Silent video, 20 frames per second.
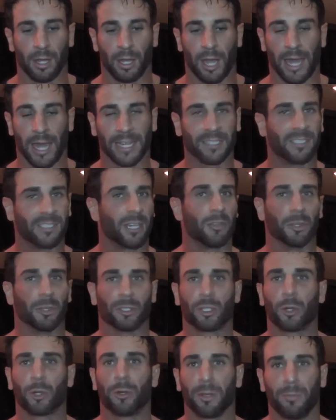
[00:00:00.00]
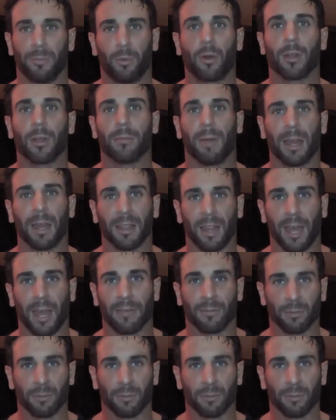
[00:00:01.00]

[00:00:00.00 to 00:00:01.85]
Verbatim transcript: I can tell you the turning point in my life,